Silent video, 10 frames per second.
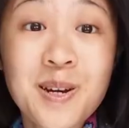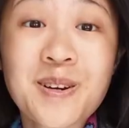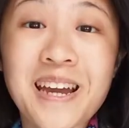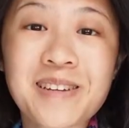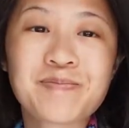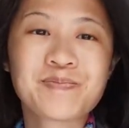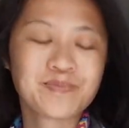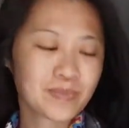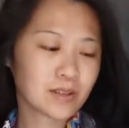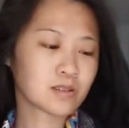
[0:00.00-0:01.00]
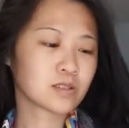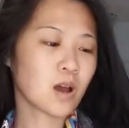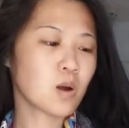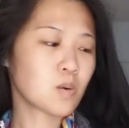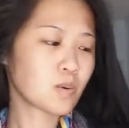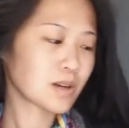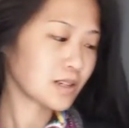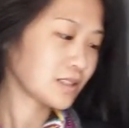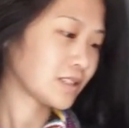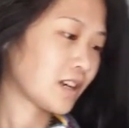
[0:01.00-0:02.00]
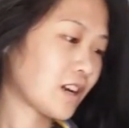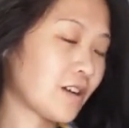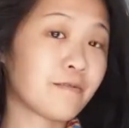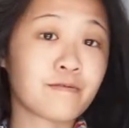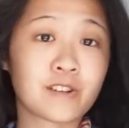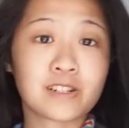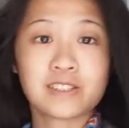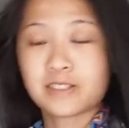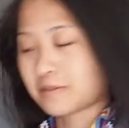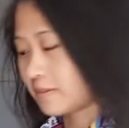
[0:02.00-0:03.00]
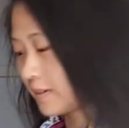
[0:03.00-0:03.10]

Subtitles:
Okay, so we're gonna start off first